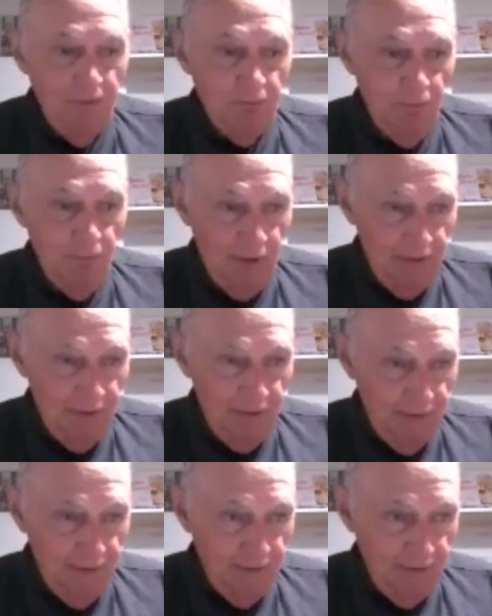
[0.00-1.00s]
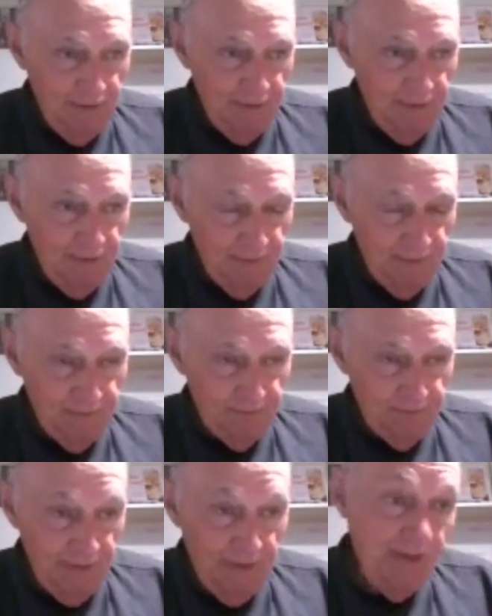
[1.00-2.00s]
My
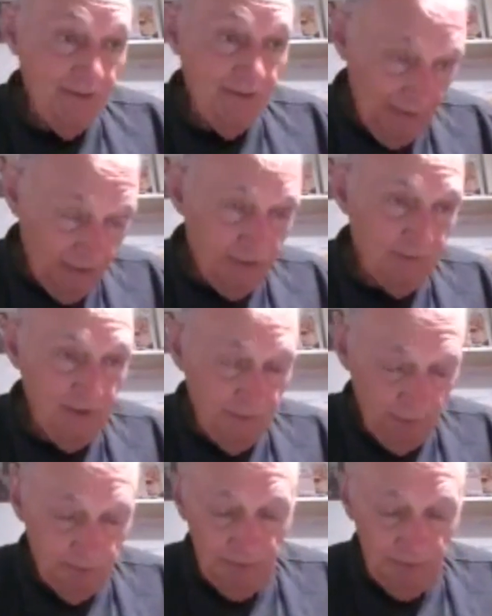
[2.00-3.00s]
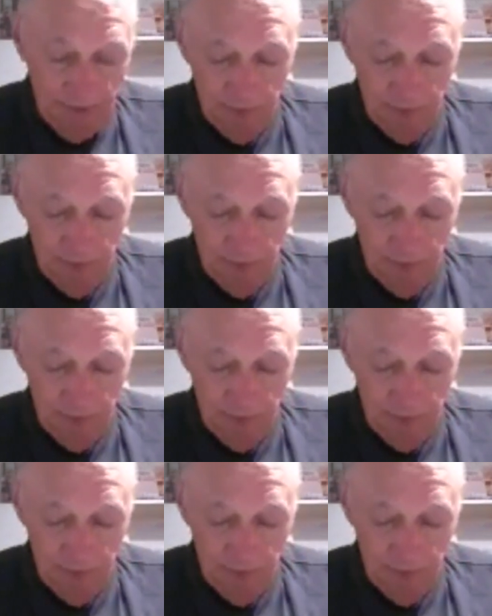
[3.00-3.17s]
Aunt Helen, my